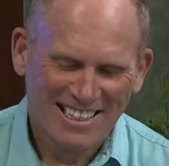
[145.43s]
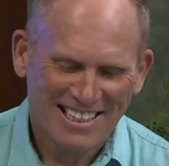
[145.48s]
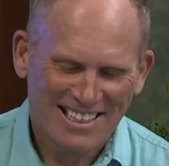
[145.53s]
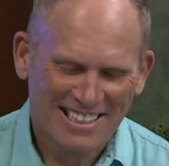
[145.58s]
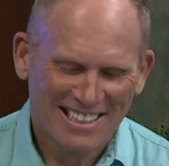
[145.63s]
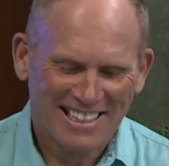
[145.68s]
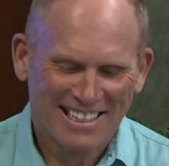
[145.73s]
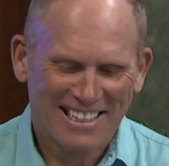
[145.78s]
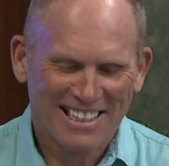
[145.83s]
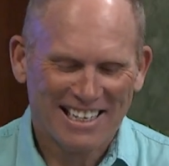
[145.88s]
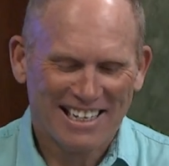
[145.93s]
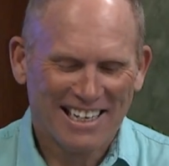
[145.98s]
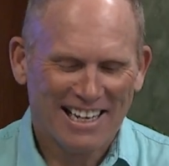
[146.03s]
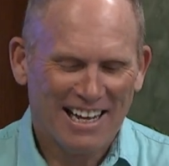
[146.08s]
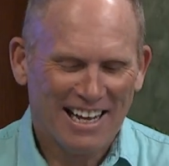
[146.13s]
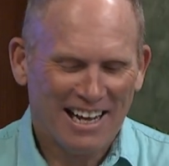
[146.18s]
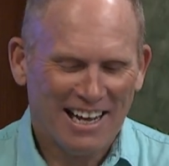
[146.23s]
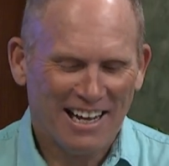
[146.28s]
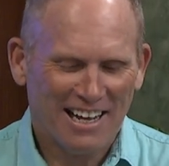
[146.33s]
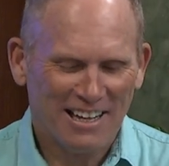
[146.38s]
yeah.
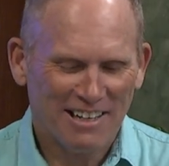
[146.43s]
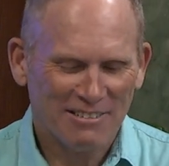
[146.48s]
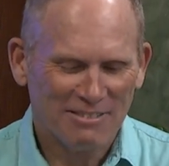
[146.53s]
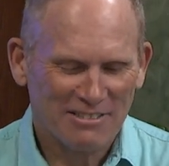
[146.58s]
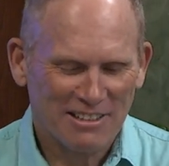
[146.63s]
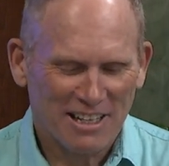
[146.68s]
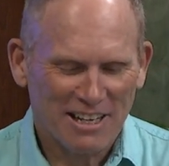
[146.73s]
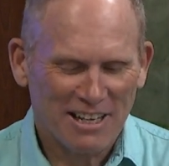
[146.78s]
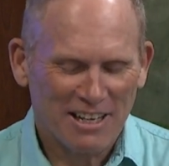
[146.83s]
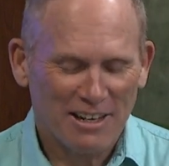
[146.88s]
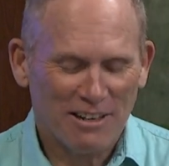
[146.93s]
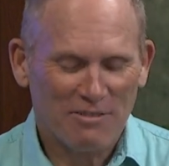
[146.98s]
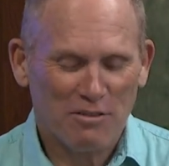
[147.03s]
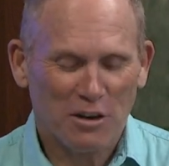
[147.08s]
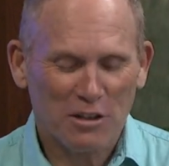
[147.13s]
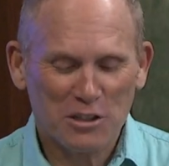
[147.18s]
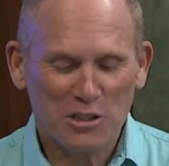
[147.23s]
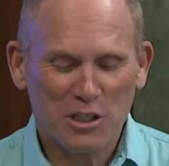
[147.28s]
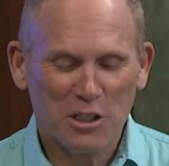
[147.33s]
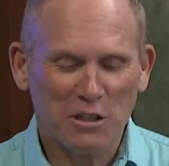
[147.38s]
uh, uh,
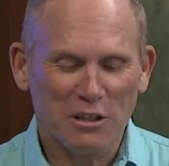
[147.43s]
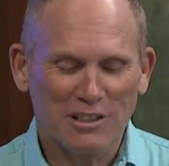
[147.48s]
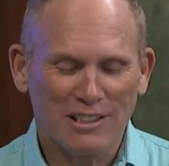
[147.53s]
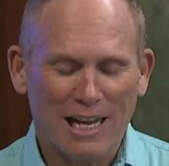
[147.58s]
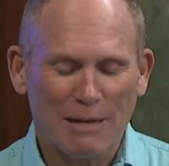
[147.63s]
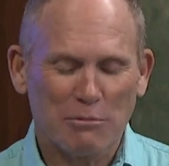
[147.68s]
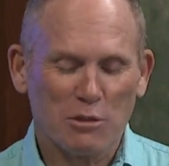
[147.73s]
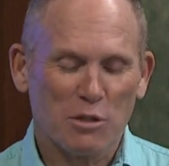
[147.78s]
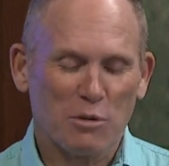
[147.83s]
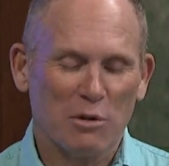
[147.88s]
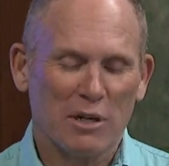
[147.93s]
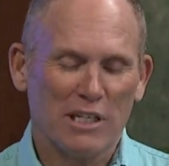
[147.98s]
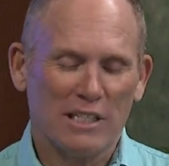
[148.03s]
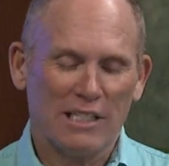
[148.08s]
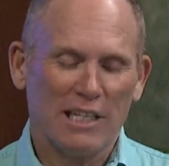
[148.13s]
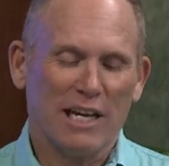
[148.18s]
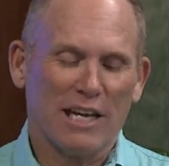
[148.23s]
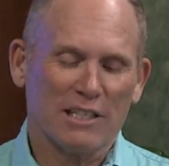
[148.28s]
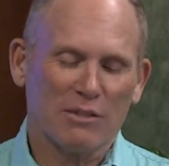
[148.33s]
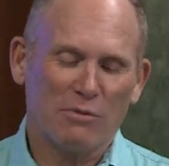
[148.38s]
verse two of chapter
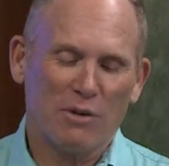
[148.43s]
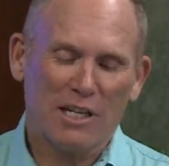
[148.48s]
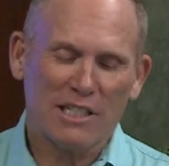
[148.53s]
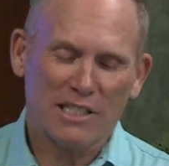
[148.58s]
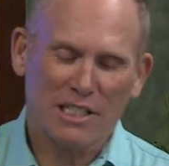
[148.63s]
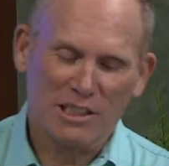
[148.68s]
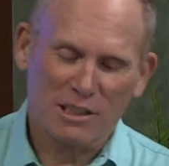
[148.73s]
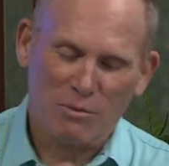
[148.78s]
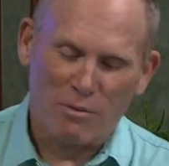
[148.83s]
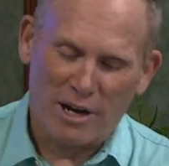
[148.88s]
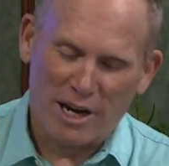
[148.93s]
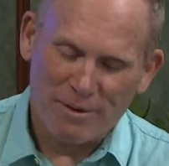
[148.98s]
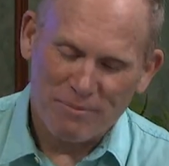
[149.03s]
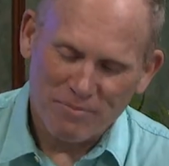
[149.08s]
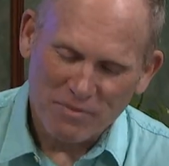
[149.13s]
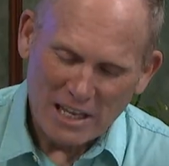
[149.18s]
twenty-six reads this way: